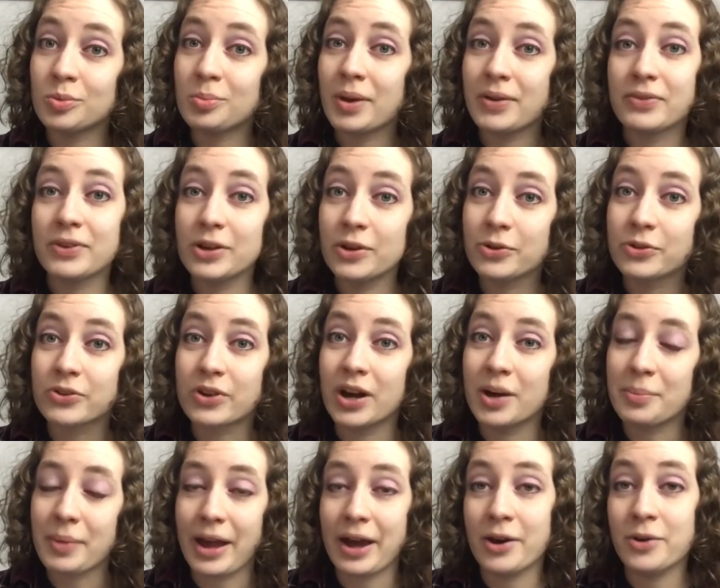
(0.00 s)
videos come
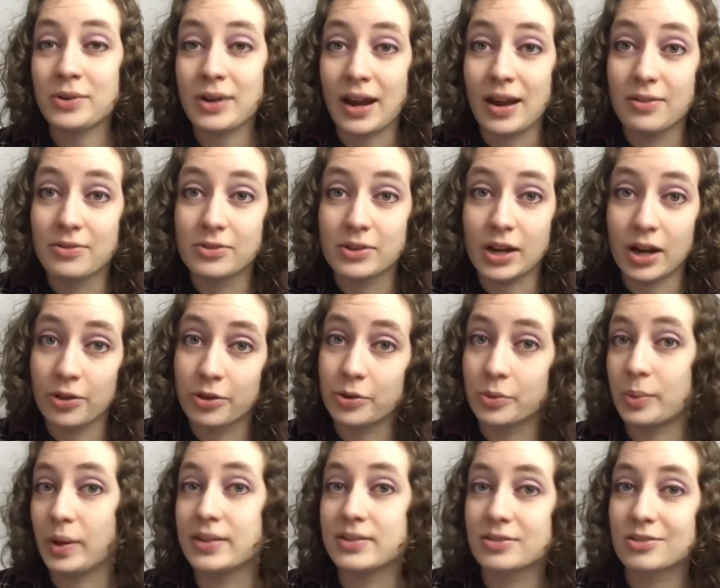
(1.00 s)
out every other
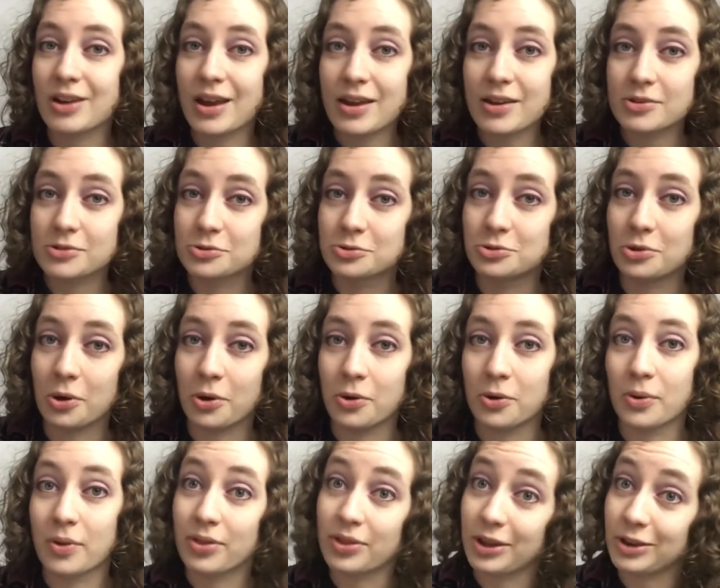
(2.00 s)
Wednesday,
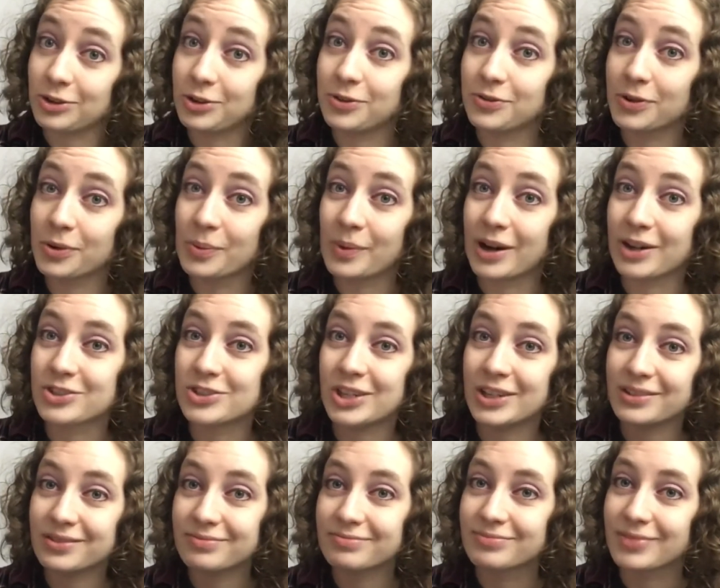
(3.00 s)
so thank you for watching
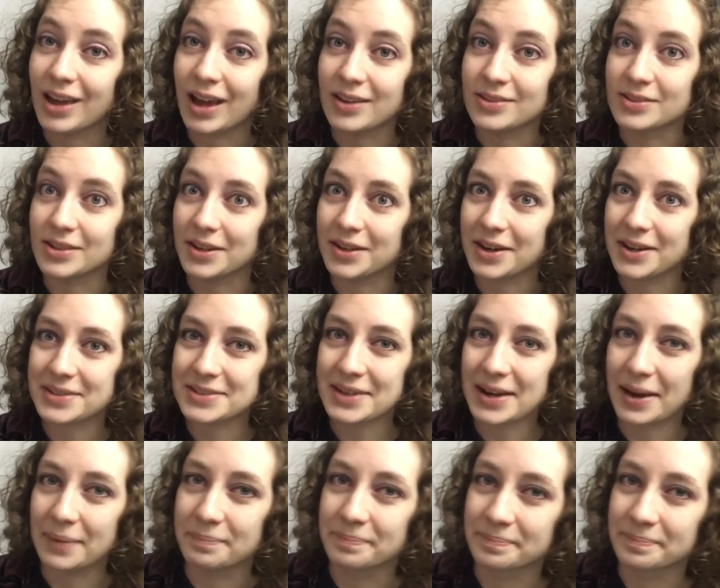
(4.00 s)
and see you next time.